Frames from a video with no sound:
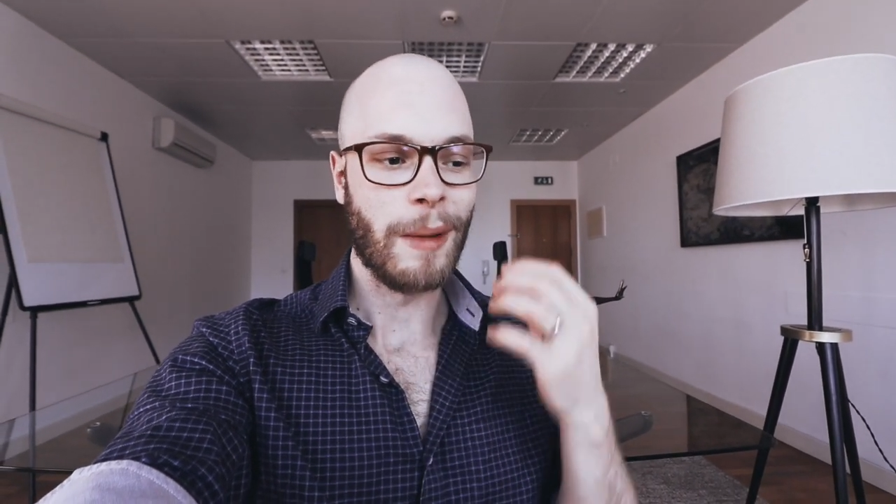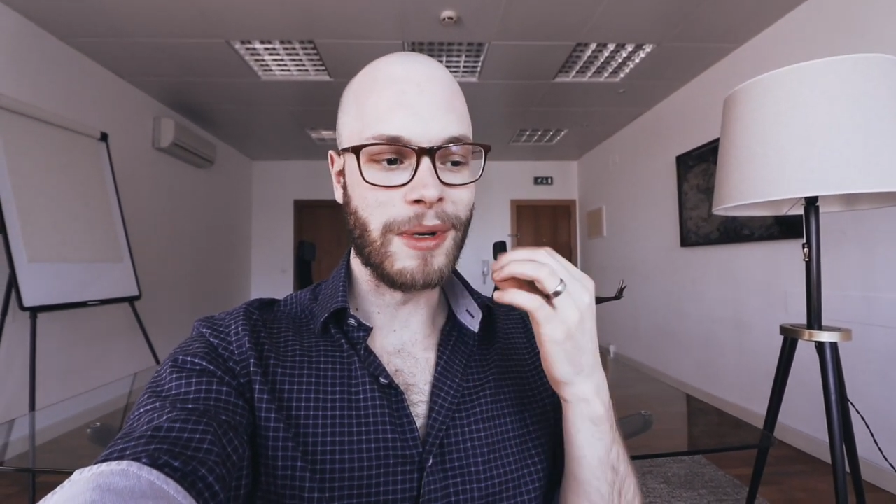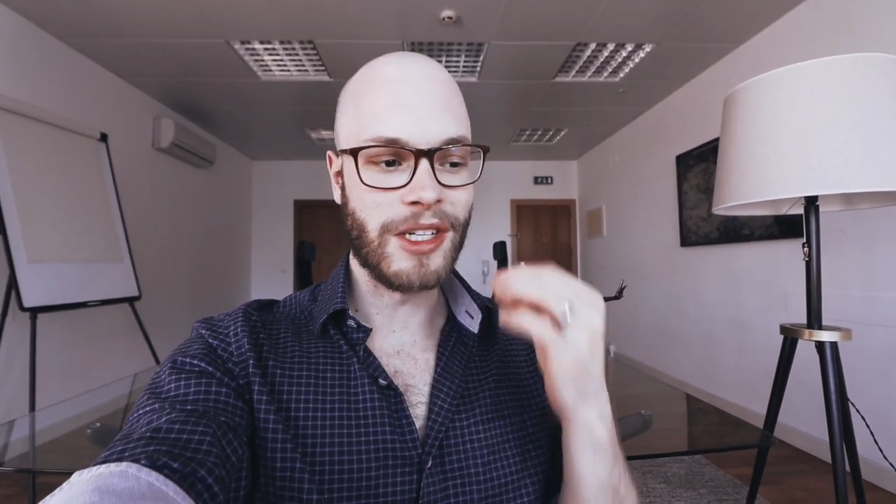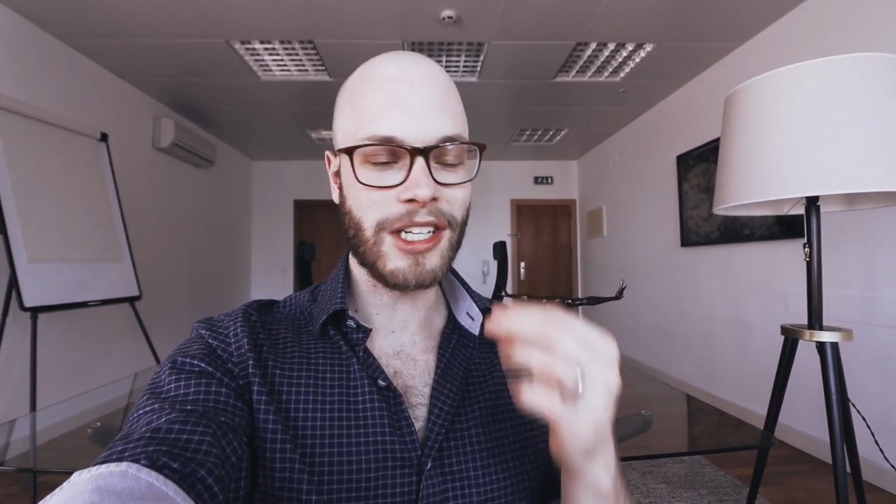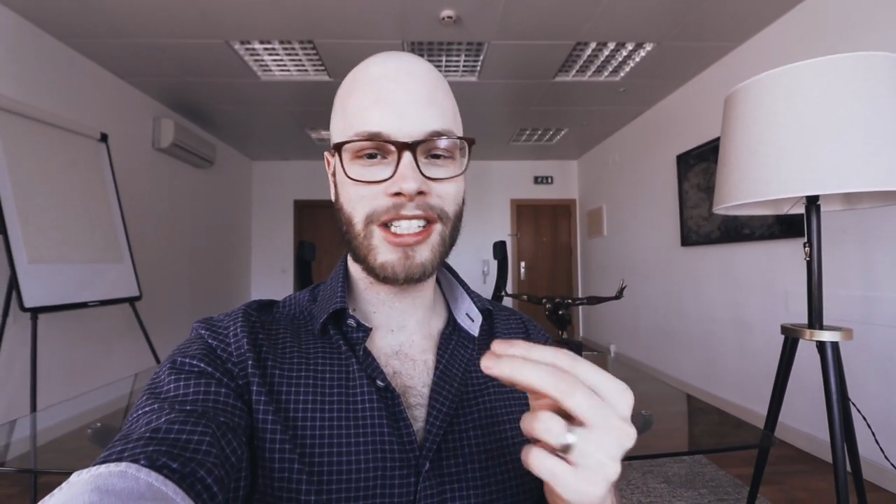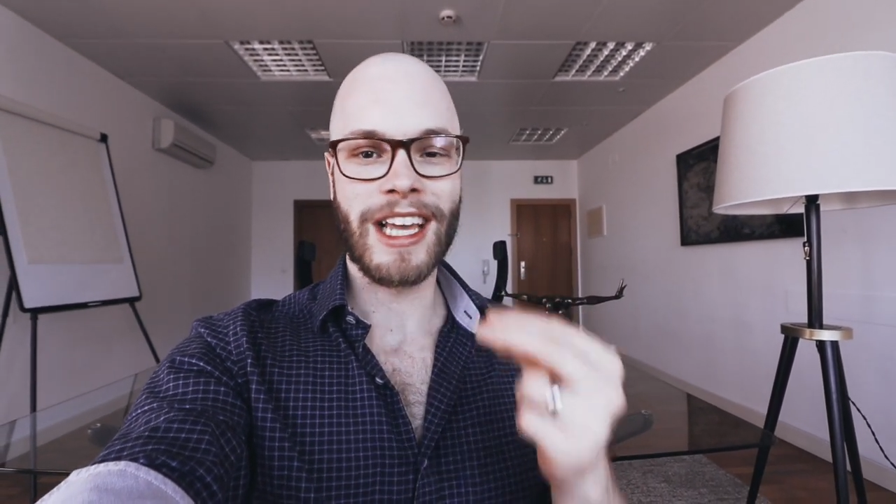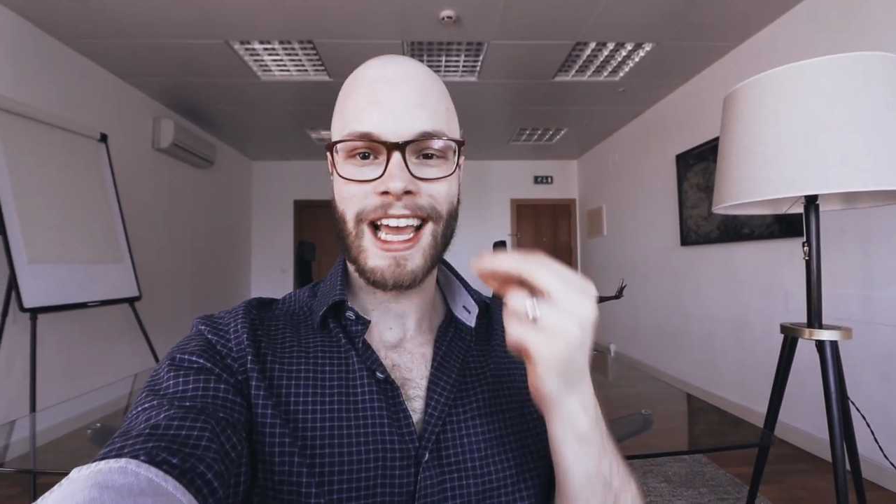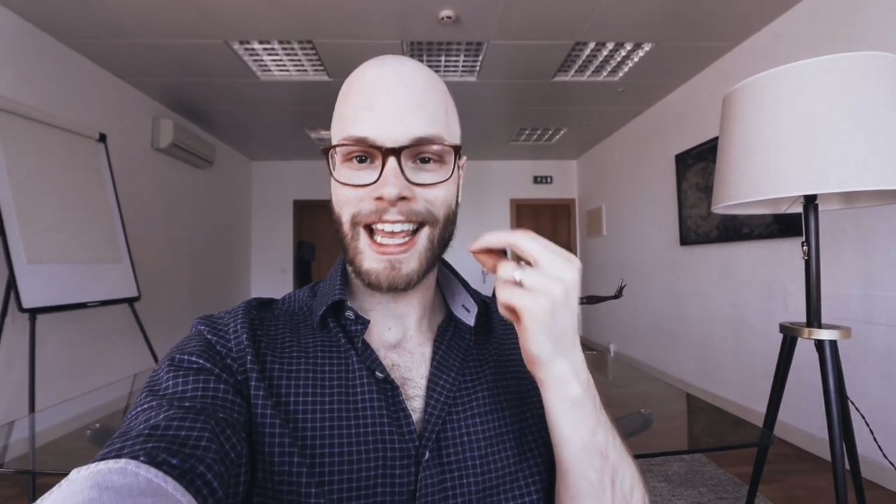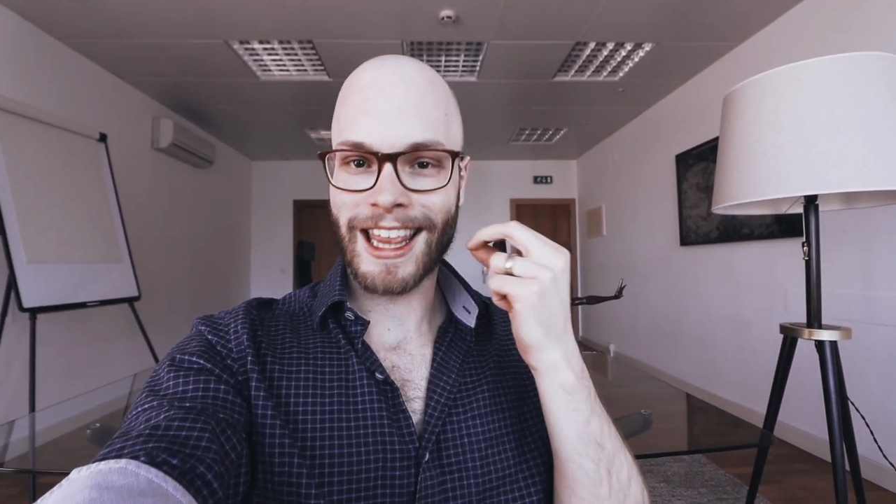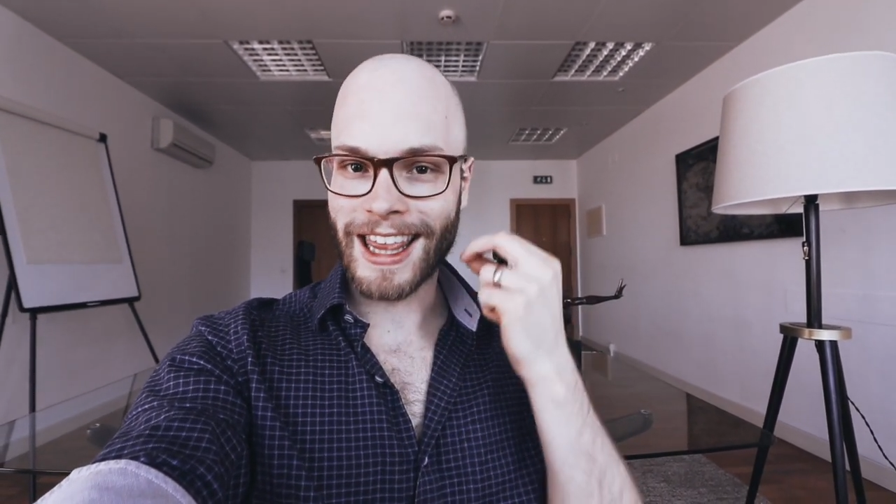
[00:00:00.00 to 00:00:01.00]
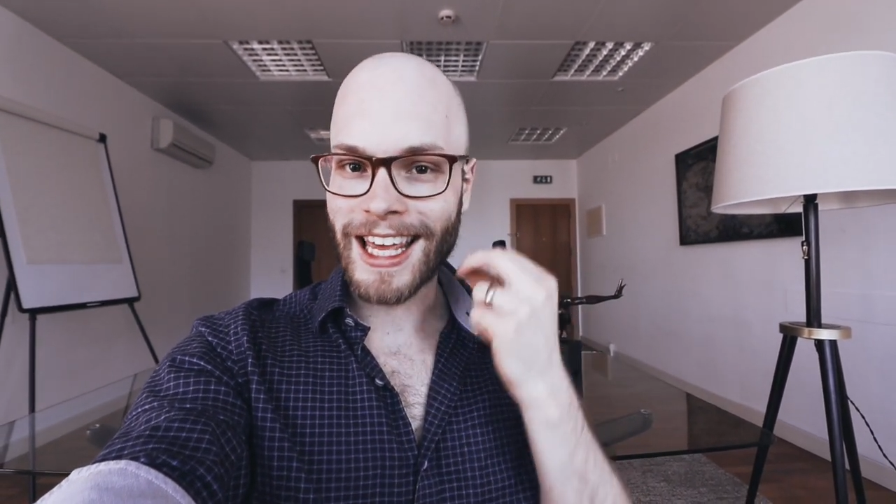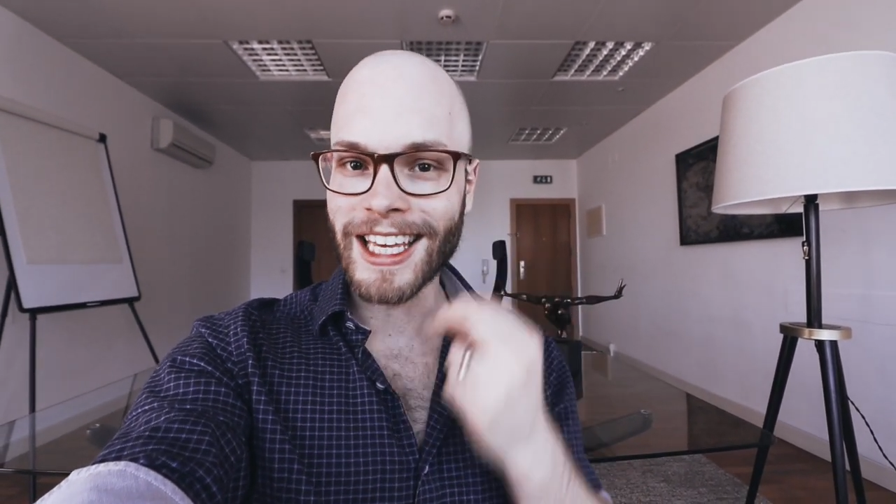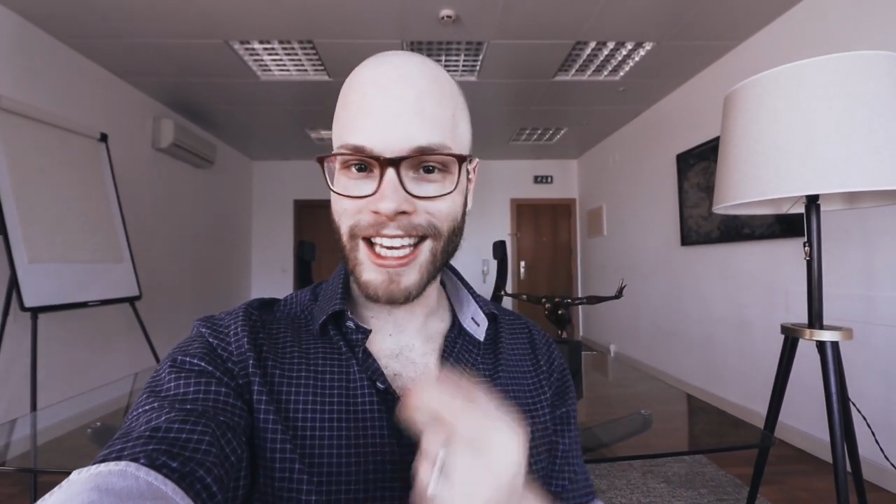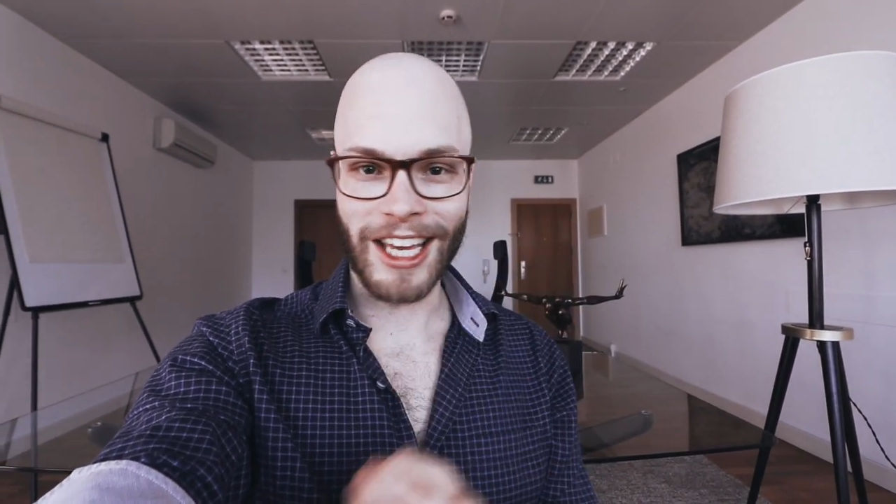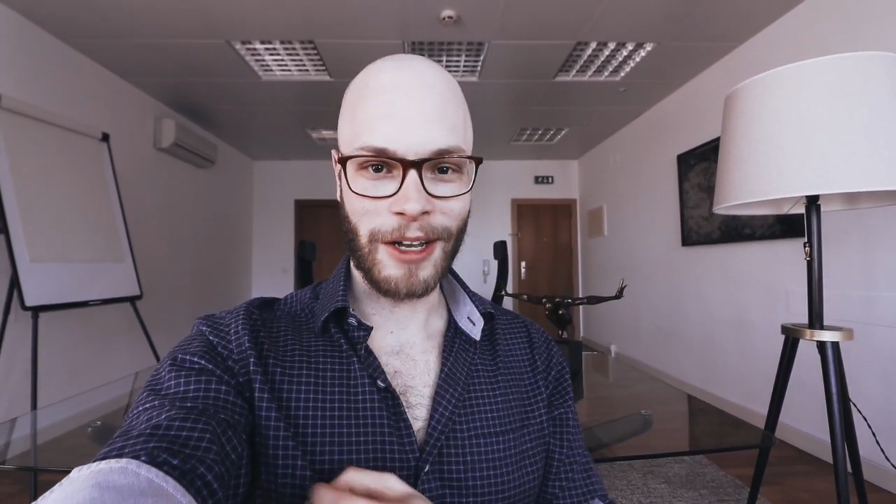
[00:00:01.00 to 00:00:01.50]
But just
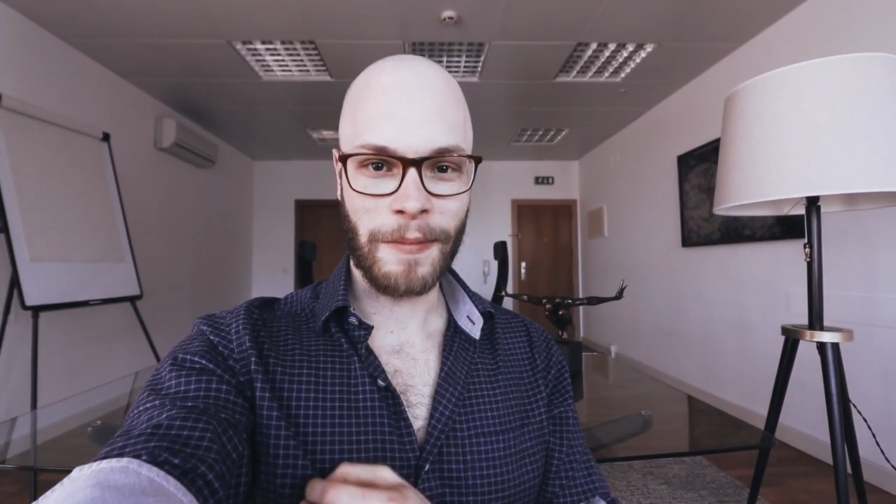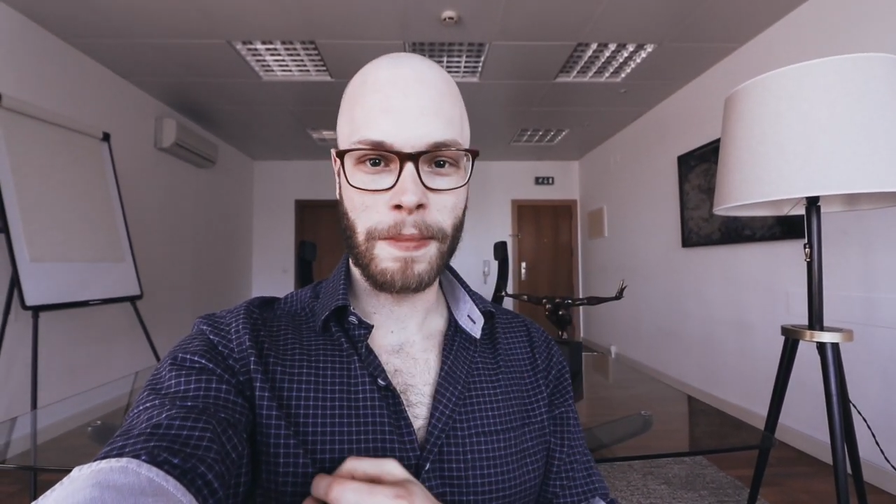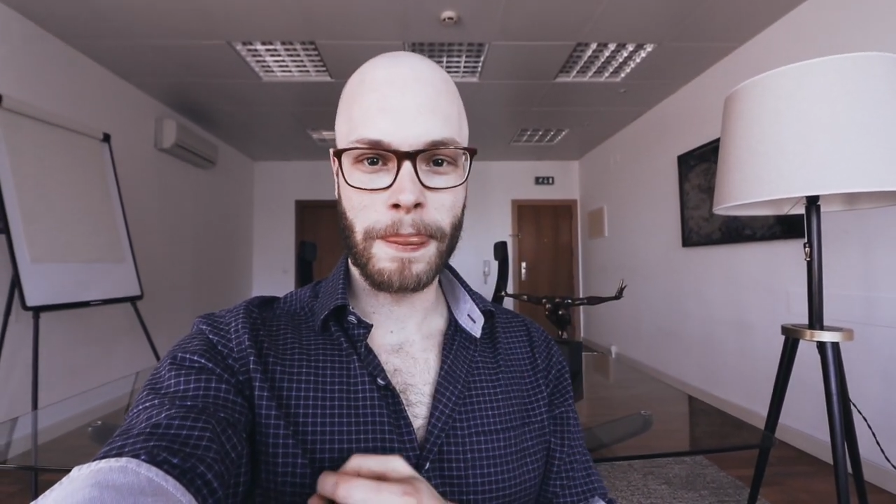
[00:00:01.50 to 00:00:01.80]
thinking